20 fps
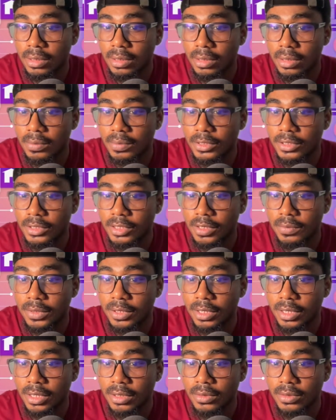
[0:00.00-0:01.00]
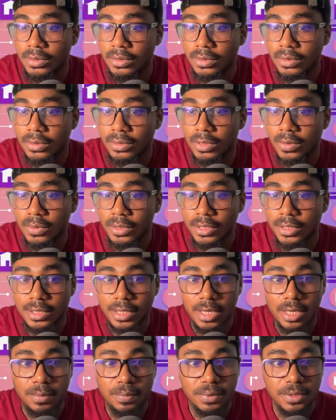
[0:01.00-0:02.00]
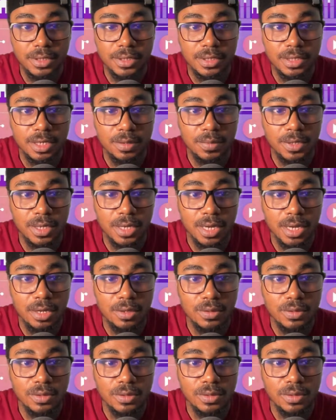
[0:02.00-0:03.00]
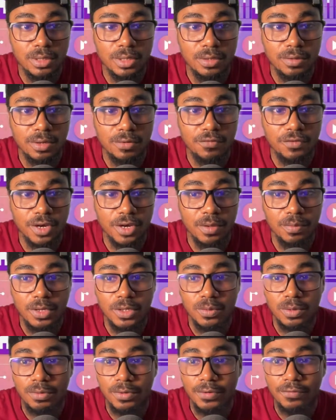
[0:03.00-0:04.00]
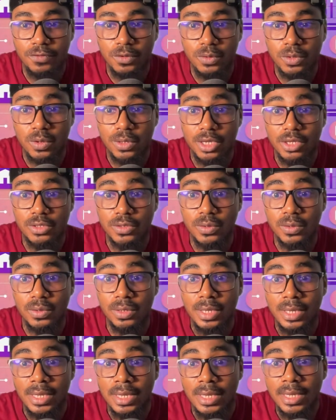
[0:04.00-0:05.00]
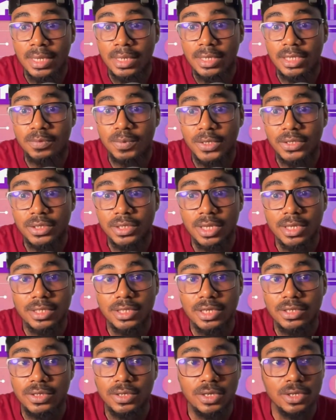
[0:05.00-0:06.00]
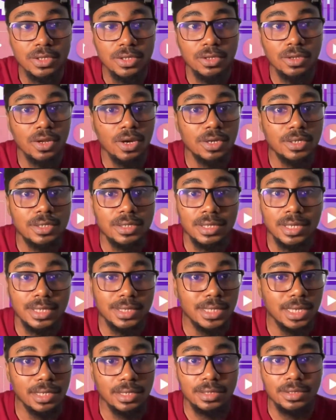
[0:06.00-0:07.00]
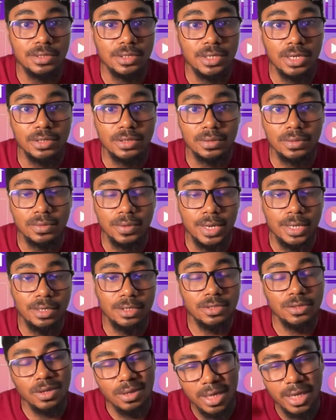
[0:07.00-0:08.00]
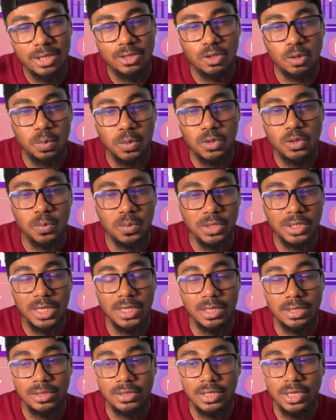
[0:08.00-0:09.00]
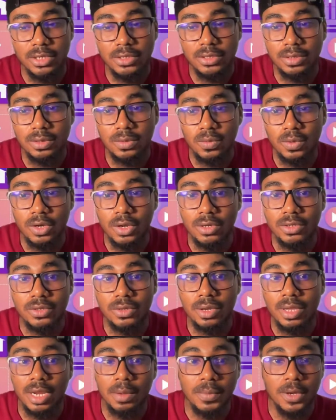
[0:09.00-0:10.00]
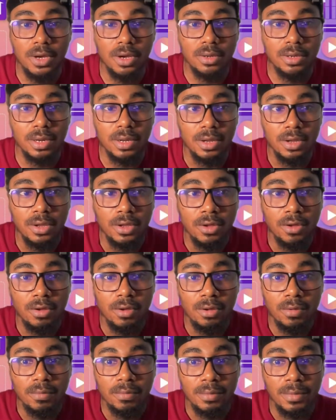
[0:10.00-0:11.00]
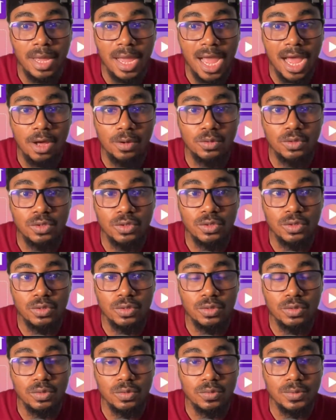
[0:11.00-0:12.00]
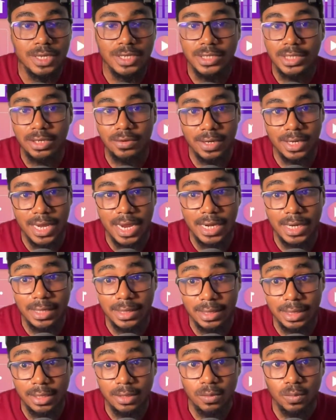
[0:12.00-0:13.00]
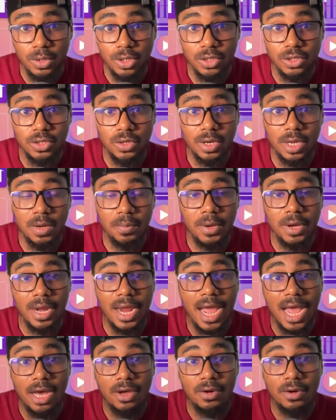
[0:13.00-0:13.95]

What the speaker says: please tell me how to. Someone is saying, please tell me how to integrate Firebase with Airflow. Okay, so this particular session is not a technical session, right? It's not like super technical session. We're not talking about how to integrate anything. We're just talking about how to